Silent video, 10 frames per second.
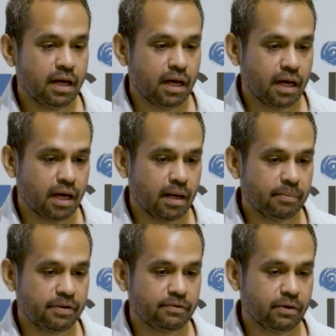uh,
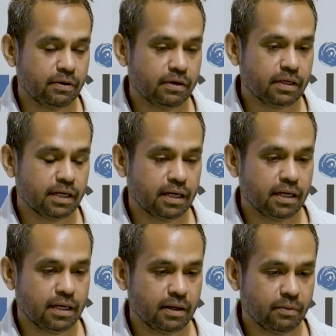before
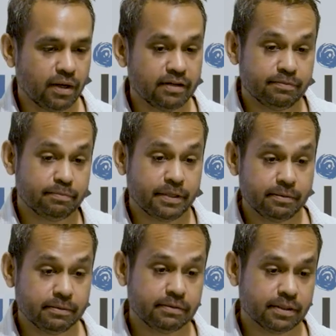uh, white
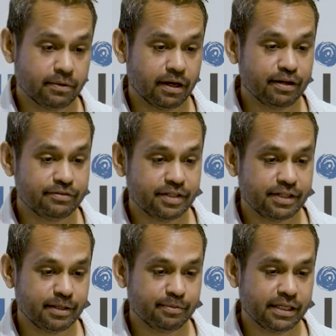people arrived in the
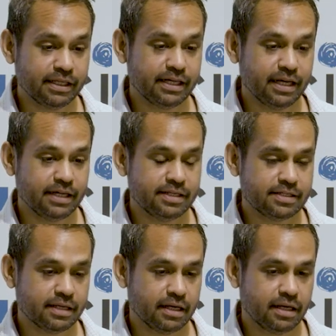Kimberley,
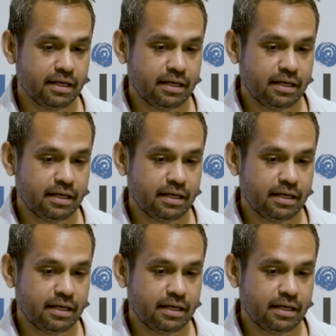and uh,